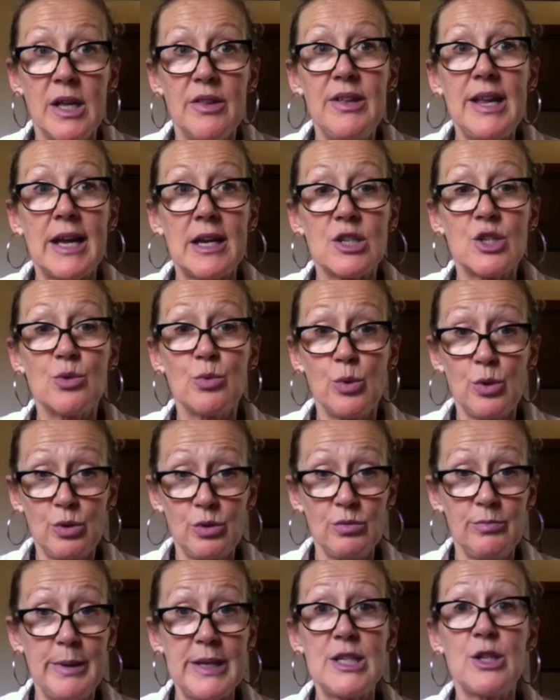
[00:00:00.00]
The
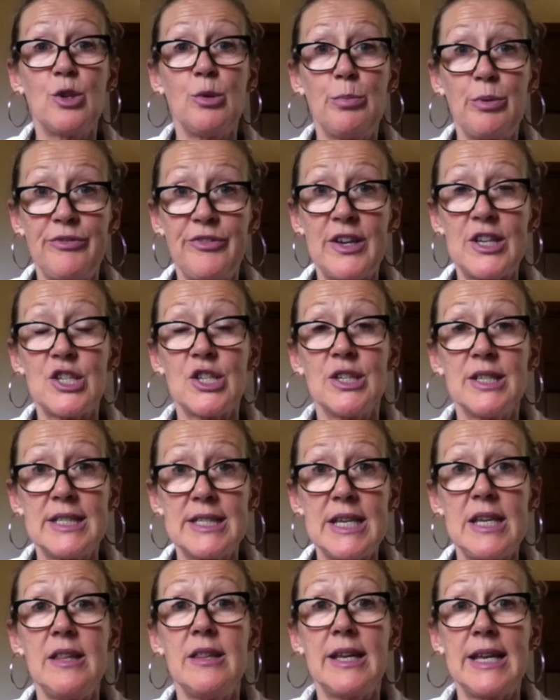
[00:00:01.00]
actual medical profession
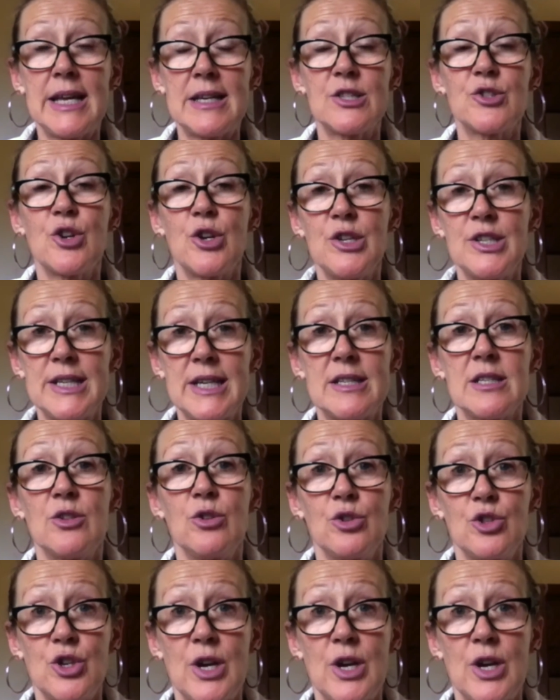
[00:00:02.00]
see the gastrointestinal